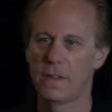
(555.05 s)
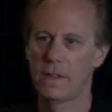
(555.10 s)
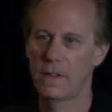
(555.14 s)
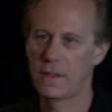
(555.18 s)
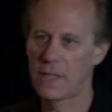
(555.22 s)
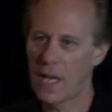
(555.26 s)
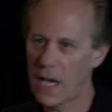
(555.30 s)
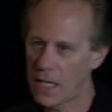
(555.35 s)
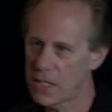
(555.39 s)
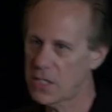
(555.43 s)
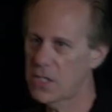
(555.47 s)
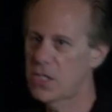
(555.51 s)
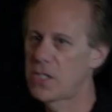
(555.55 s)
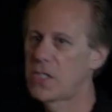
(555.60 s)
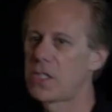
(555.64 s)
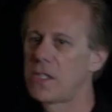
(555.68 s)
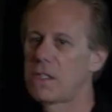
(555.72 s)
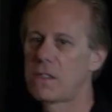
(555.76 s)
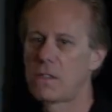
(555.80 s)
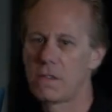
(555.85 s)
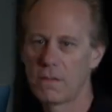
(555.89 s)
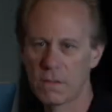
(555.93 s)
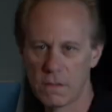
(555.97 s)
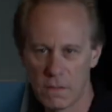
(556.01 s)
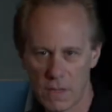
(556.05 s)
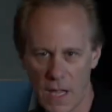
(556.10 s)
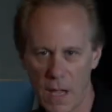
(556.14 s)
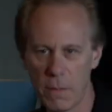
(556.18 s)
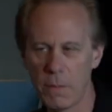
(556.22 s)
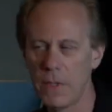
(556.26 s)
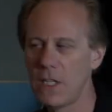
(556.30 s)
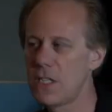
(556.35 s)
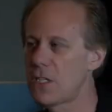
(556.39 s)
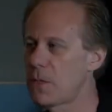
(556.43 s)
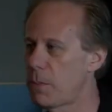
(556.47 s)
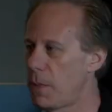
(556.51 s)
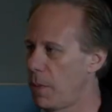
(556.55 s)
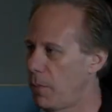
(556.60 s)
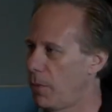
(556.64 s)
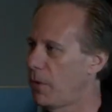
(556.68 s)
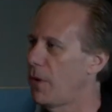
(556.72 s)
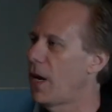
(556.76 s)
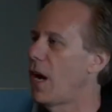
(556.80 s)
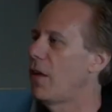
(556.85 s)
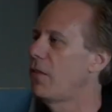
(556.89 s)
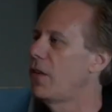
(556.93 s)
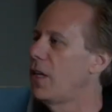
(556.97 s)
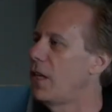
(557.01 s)
That means people are
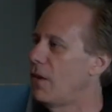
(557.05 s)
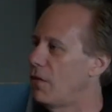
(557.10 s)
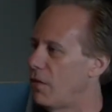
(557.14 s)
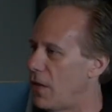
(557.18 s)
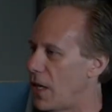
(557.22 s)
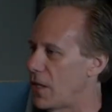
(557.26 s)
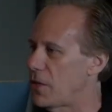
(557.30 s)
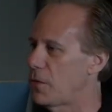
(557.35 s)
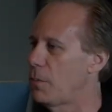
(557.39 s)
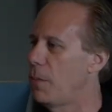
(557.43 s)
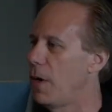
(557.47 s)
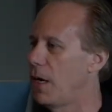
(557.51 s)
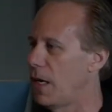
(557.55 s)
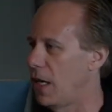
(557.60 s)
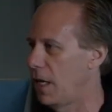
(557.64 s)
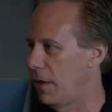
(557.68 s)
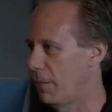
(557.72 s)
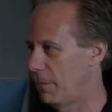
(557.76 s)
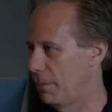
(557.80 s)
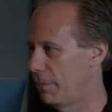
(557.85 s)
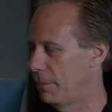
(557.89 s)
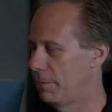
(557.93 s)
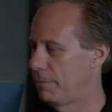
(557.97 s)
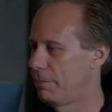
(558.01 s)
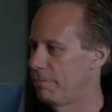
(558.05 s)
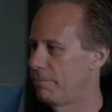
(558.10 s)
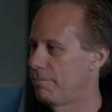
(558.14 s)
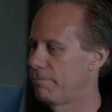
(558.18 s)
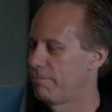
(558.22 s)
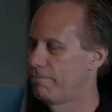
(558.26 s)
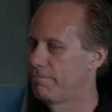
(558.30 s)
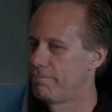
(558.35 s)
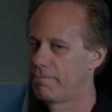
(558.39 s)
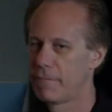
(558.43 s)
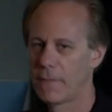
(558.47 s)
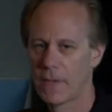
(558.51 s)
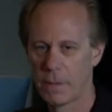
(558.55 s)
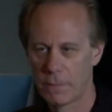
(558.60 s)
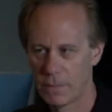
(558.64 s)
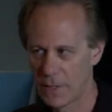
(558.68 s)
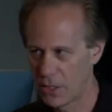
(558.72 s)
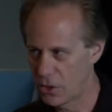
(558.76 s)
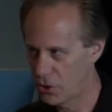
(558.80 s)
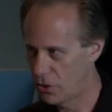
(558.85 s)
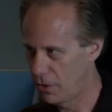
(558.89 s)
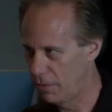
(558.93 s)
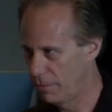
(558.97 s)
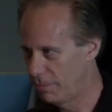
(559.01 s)
having to invest money.
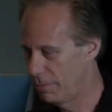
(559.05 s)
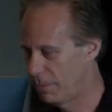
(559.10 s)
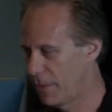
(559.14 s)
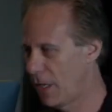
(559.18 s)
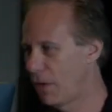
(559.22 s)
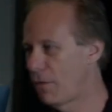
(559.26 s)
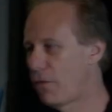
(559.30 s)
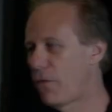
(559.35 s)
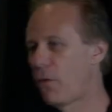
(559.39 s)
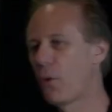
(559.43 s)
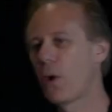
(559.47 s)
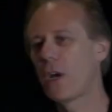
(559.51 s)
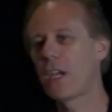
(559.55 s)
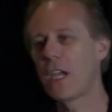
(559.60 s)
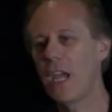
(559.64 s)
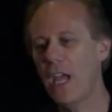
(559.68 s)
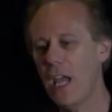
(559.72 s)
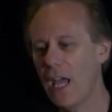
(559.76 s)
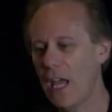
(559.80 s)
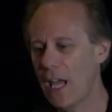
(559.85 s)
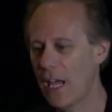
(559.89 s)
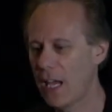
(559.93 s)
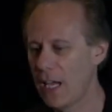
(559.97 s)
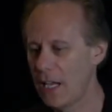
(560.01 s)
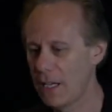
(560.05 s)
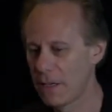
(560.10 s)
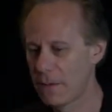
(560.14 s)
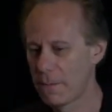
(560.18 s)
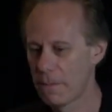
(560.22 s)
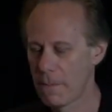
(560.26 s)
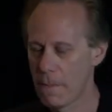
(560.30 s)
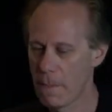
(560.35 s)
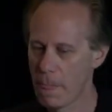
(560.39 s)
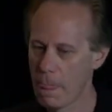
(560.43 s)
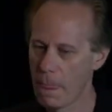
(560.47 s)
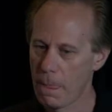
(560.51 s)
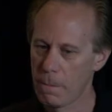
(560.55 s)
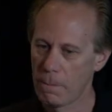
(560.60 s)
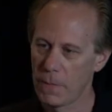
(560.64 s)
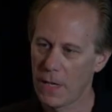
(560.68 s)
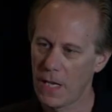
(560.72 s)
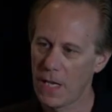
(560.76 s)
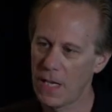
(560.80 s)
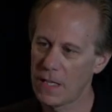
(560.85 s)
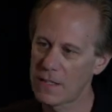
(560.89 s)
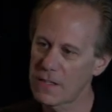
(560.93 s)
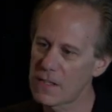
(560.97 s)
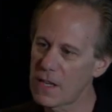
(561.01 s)
Bless you. And 4K
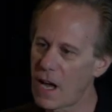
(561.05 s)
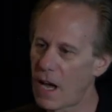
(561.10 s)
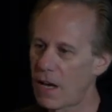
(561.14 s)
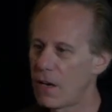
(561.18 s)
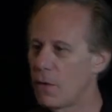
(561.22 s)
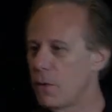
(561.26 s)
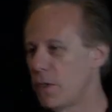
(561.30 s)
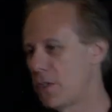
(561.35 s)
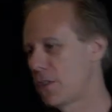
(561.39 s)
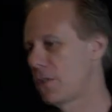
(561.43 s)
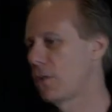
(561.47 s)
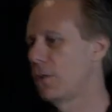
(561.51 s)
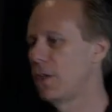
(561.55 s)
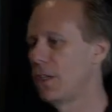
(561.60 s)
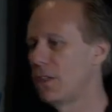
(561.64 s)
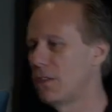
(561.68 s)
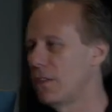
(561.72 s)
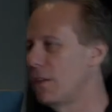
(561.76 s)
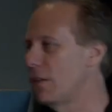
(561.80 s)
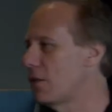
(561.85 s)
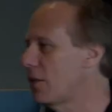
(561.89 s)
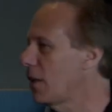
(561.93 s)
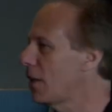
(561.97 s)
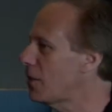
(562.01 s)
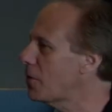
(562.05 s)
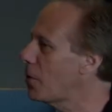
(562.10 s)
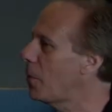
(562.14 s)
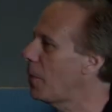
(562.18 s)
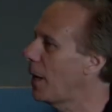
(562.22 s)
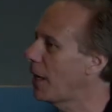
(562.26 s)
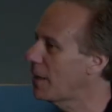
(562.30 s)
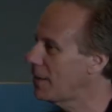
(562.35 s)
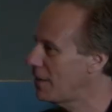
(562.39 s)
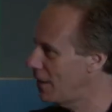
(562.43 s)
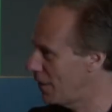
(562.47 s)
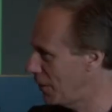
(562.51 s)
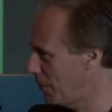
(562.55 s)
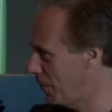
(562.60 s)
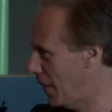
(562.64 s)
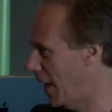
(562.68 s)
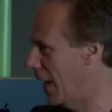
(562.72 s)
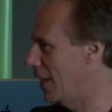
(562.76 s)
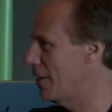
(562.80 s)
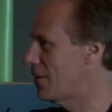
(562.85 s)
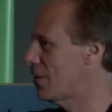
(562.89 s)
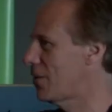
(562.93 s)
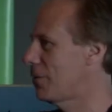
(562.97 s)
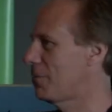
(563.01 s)
is not always so easy. So let's go back to the
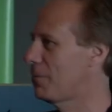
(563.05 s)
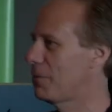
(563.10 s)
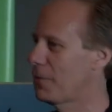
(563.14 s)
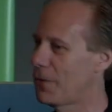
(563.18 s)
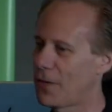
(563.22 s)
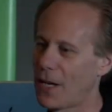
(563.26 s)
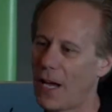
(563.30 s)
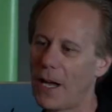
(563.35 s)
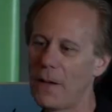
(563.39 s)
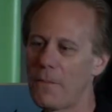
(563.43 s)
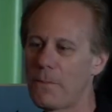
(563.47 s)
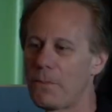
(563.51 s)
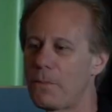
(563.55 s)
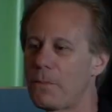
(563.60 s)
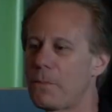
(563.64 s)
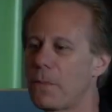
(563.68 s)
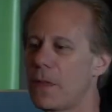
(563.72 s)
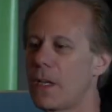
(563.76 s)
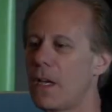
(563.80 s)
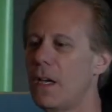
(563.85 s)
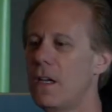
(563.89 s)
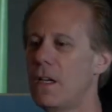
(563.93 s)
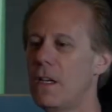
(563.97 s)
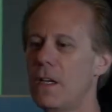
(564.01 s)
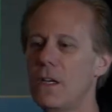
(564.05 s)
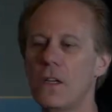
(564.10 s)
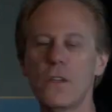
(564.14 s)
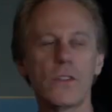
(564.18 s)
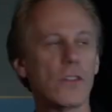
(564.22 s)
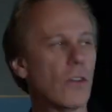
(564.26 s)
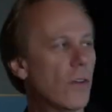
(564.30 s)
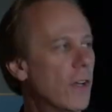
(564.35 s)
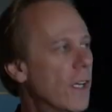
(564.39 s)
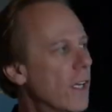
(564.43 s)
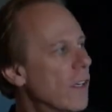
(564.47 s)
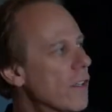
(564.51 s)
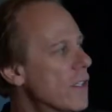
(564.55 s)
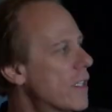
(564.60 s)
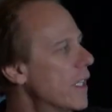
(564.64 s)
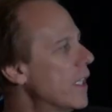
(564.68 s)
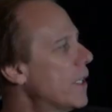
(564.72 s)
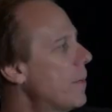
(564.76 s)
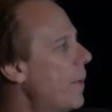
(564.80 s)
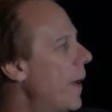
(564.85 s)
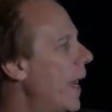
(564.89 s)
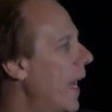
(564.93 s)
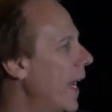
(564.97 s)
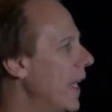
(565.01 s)
depends, okay? So here's the
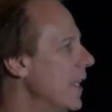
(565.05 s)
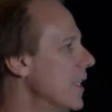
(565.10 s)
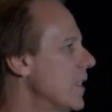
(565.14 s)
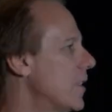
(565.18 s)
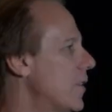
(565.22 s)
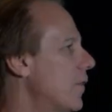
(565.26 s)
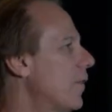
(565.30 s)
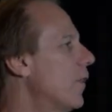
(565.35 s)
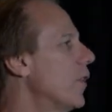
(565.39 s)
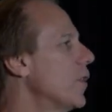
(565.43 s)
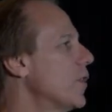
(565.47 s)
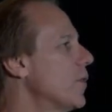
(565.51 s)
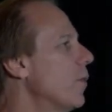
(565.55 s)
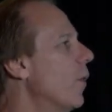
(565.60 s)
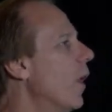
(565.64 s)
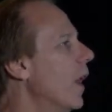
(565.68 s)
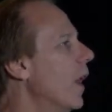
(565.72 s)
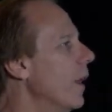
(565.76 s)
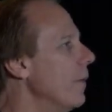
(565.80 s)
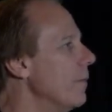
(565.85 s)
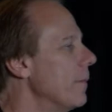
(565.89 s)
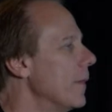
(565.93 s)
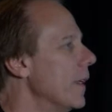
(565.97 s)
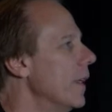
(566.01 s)
depends, first one.